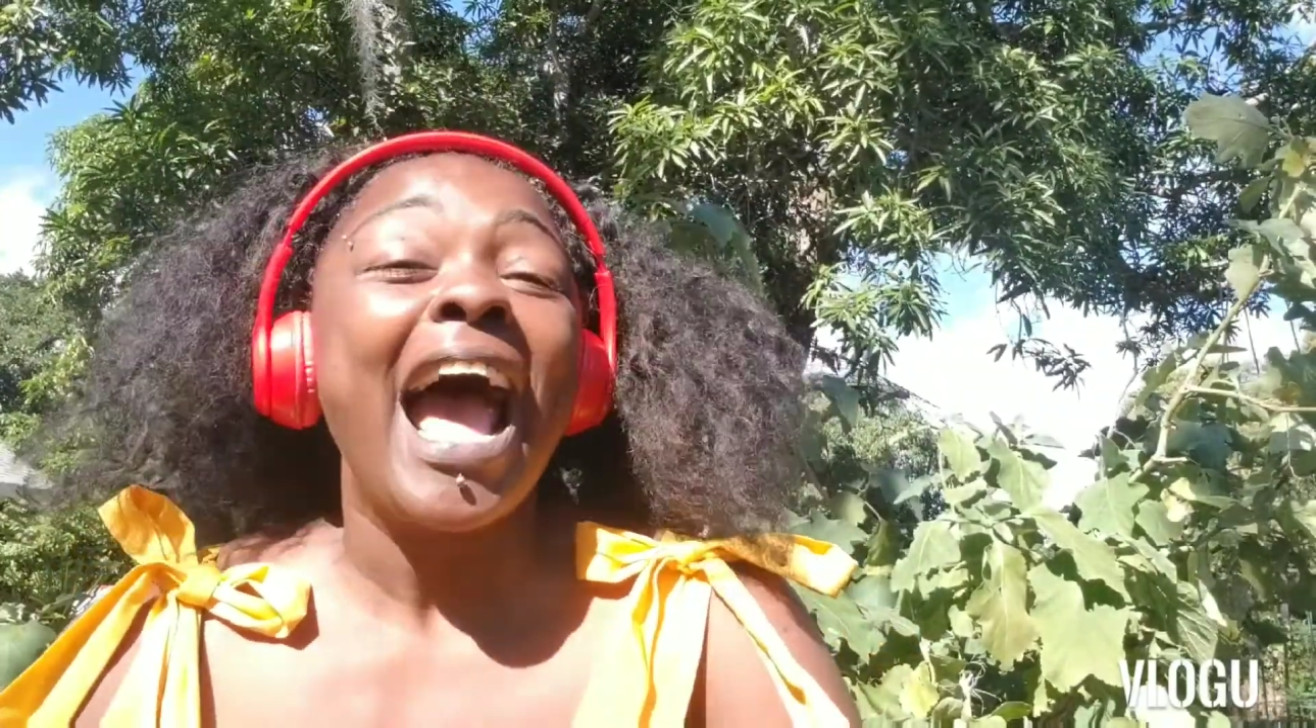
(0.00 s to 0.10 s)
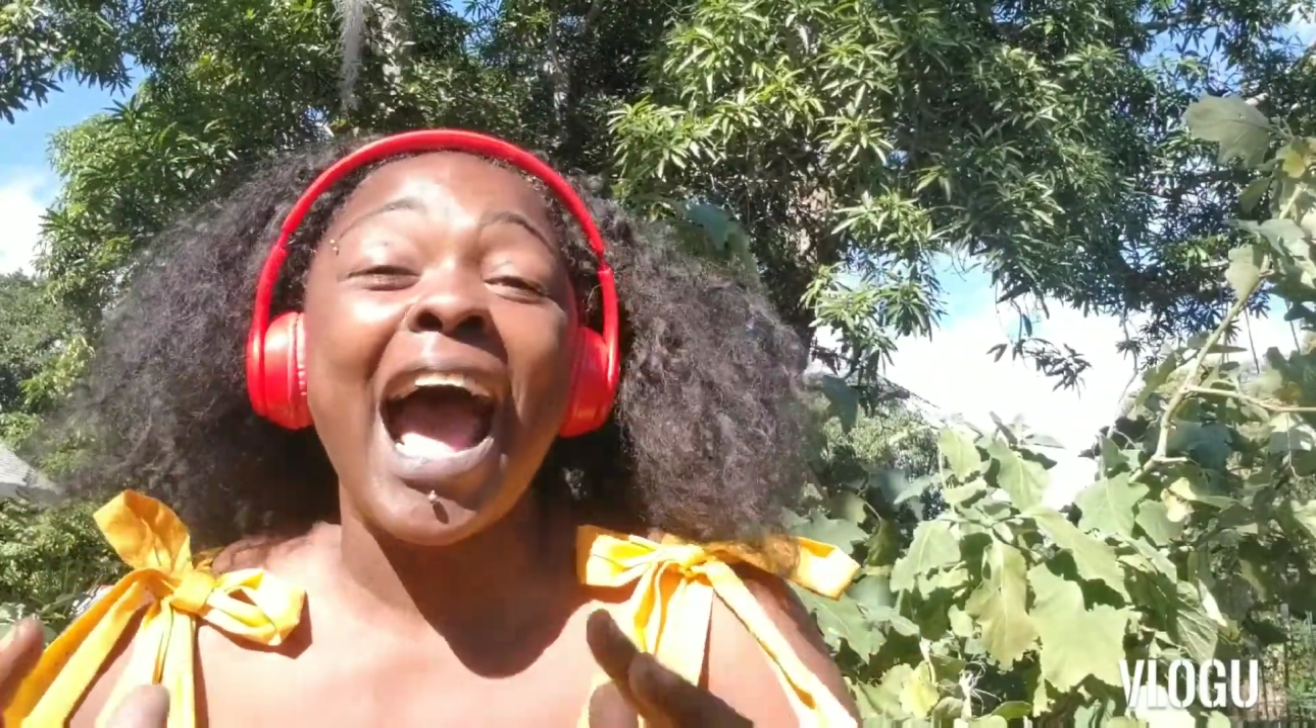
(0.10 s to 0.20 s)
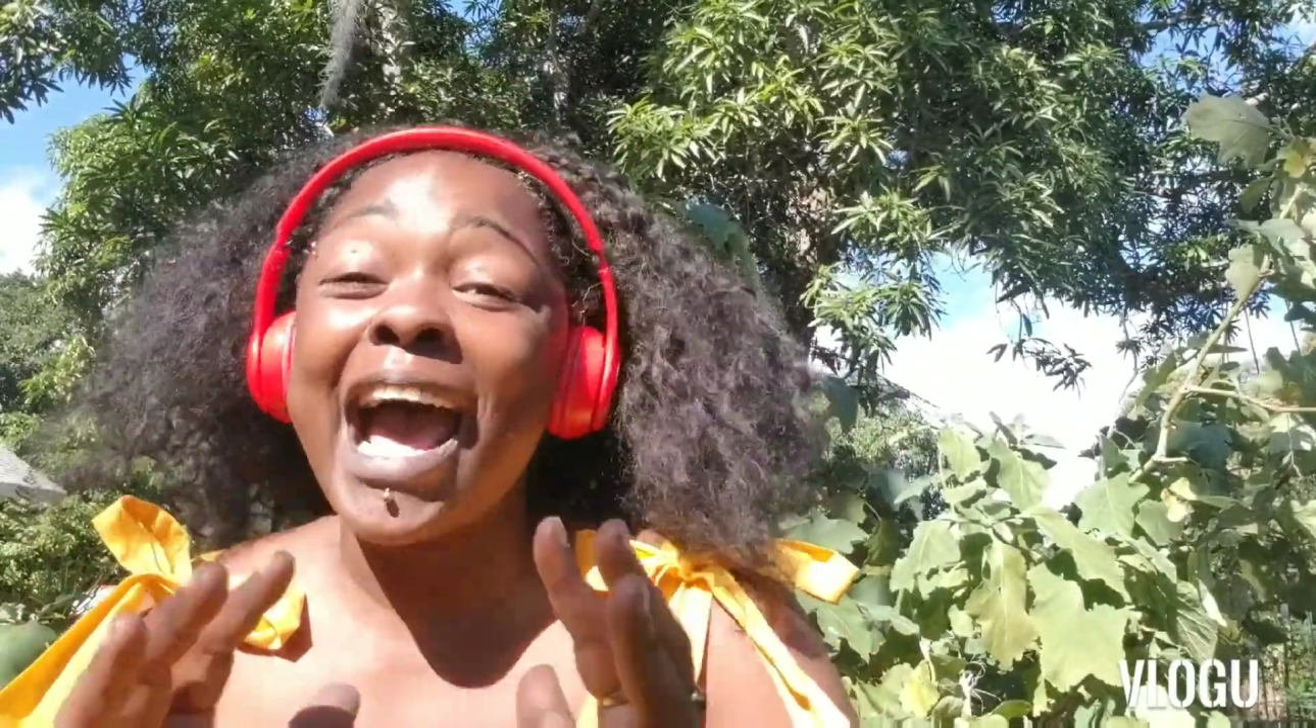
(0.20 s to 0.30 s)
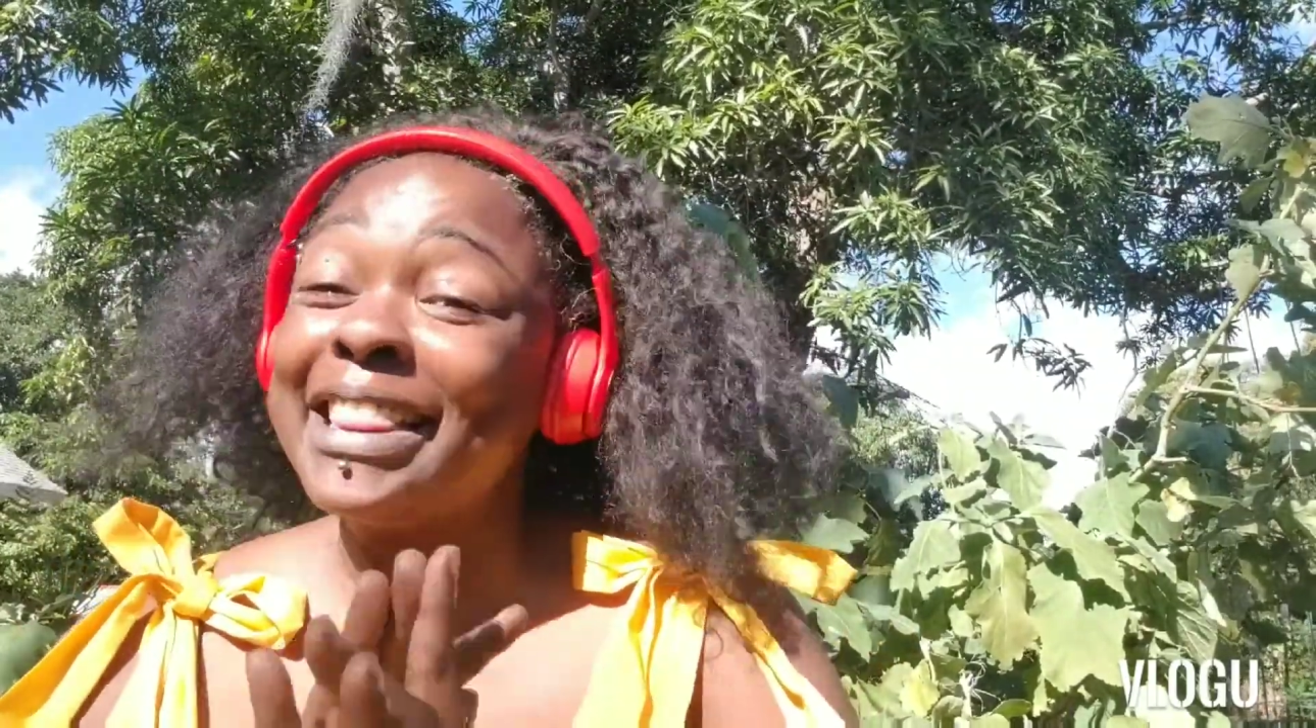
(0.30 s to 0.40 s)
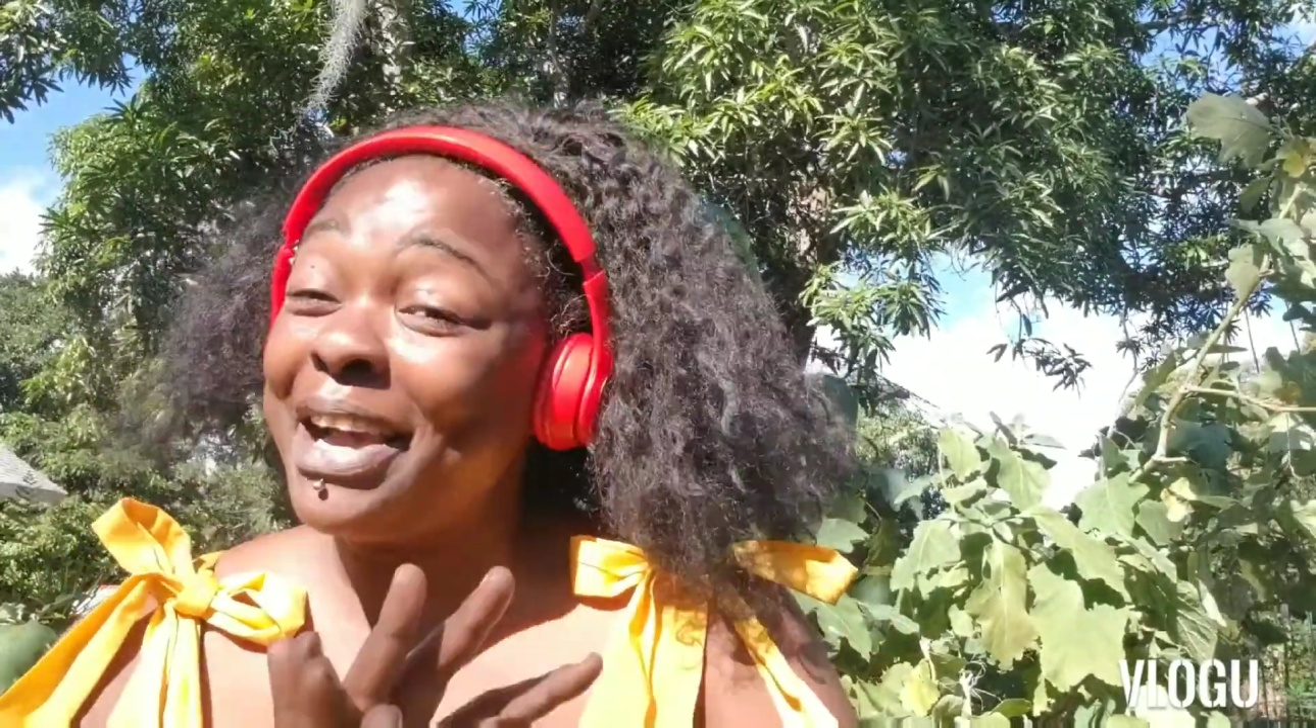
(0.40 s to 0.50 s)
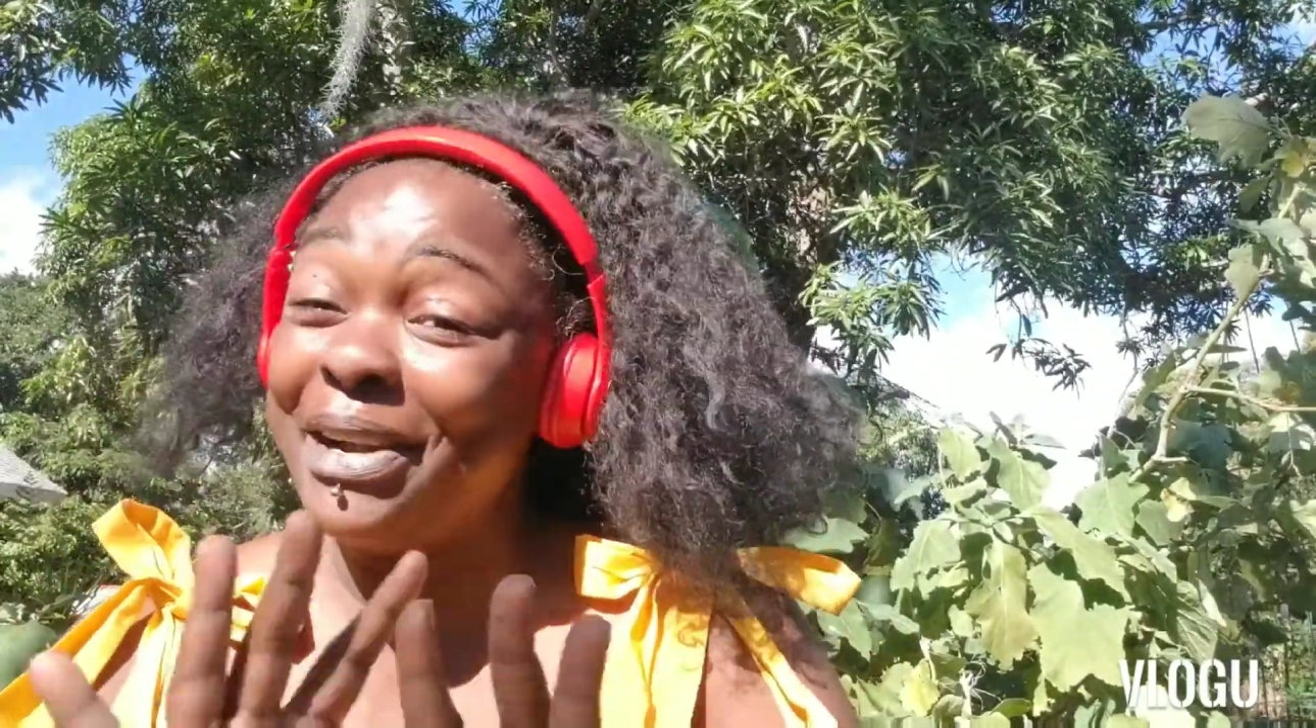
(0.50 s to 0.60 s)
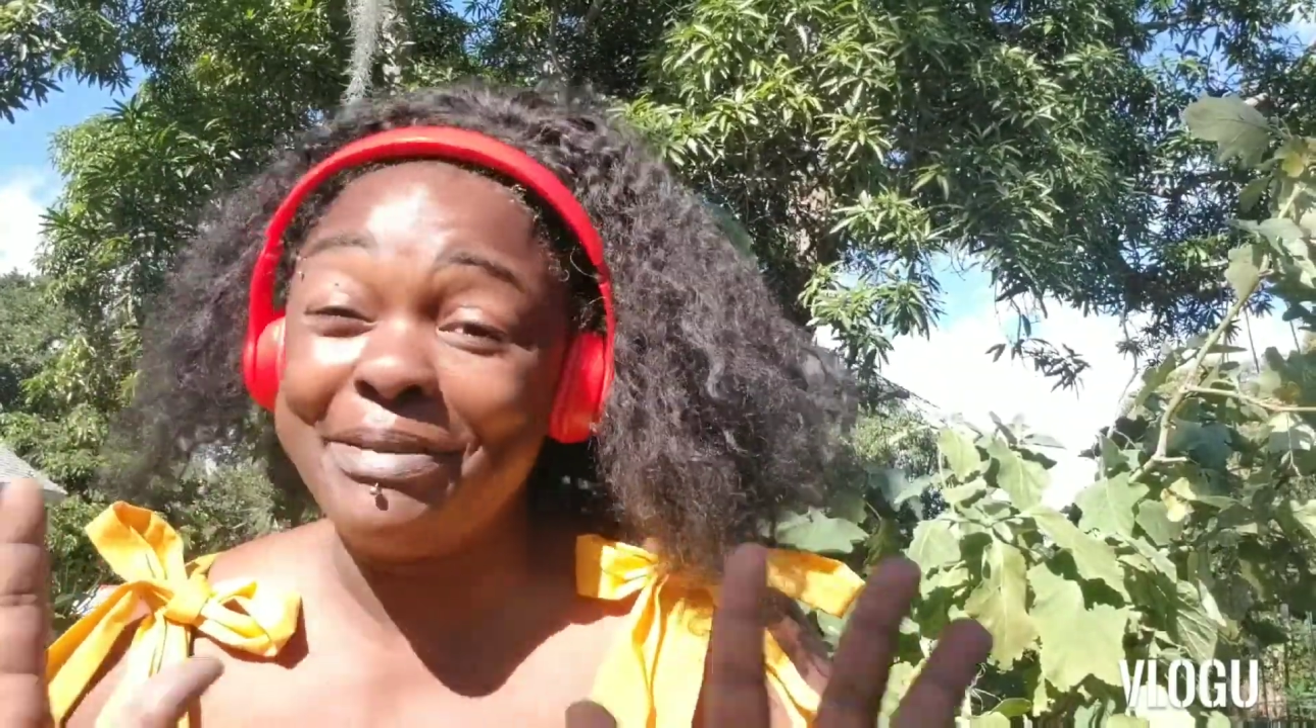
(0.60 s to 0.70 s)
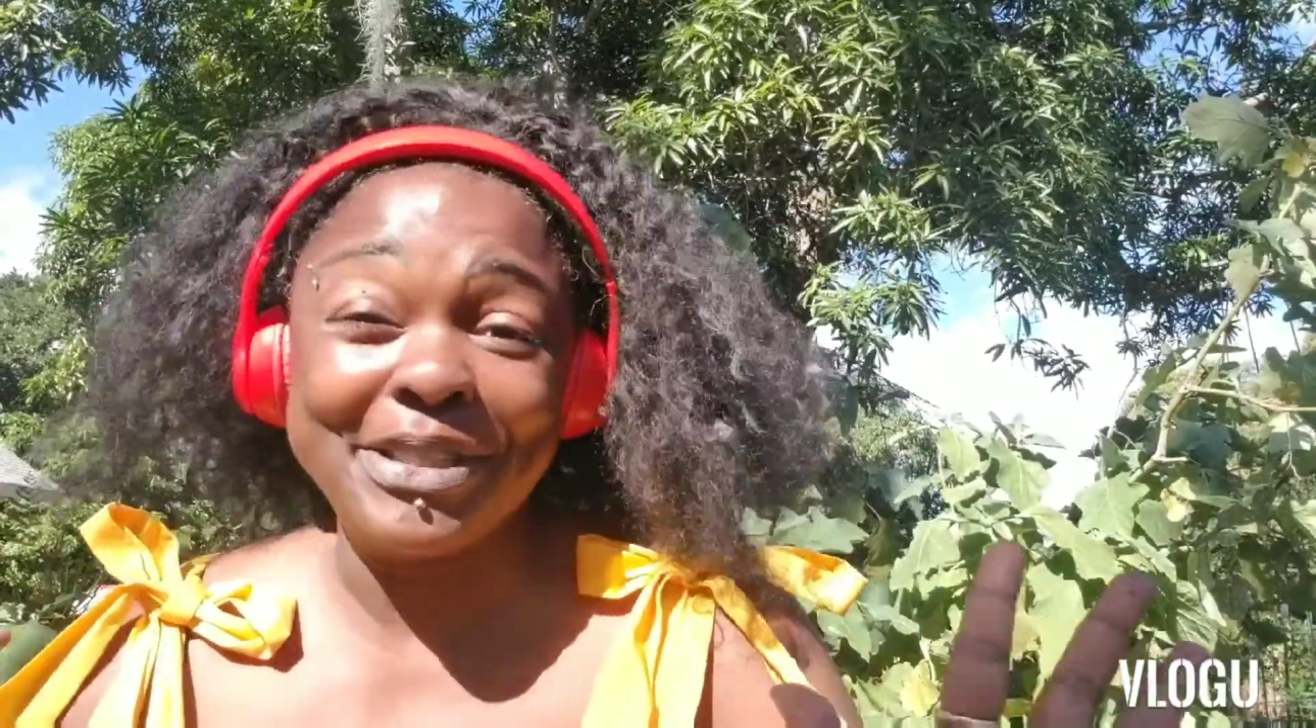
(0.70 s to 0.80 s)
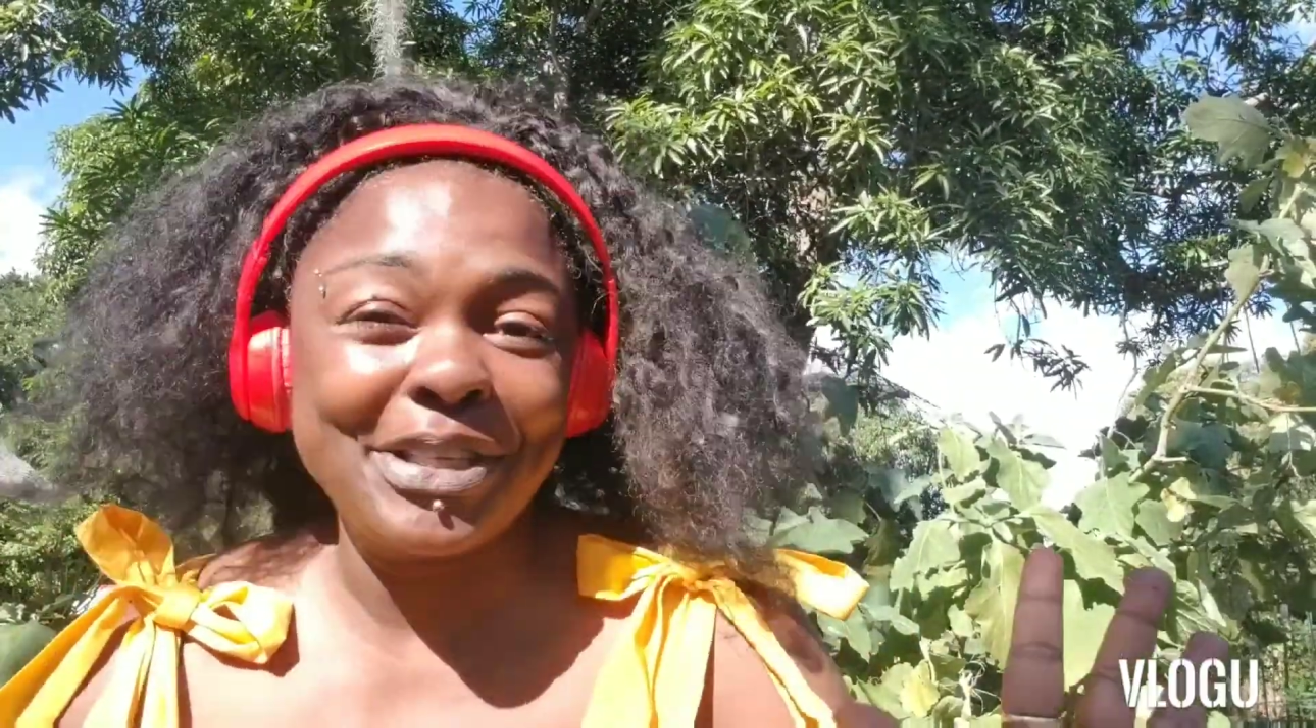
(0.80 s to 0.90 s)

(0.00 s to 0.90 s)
I thought it was